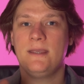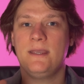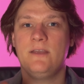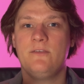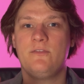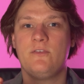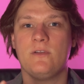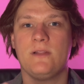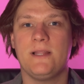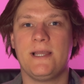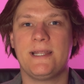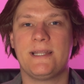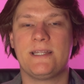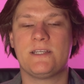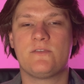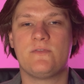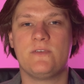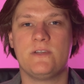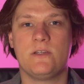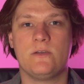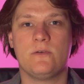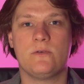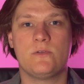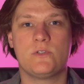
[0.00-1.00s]
If you like this
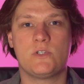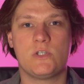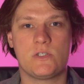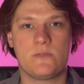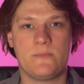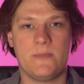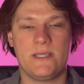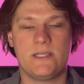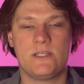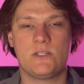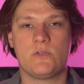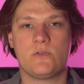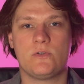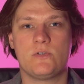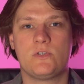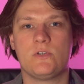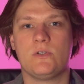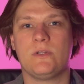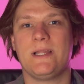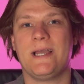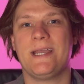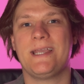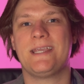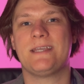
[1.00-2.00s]
video, just make sure
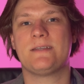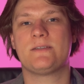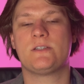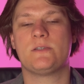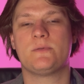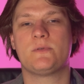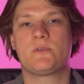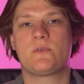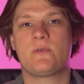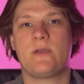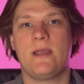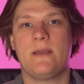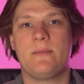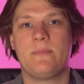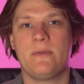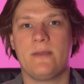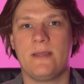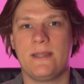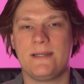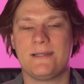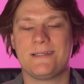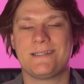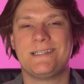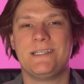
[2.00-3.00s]
to like and subscribe,
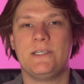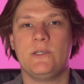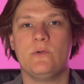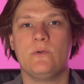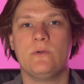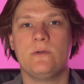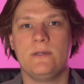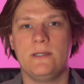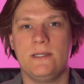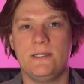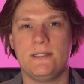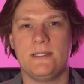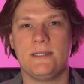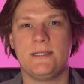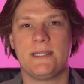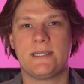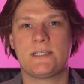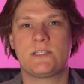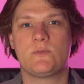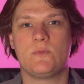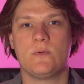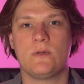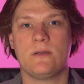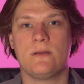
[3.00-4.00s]
and I'll see you in the next one.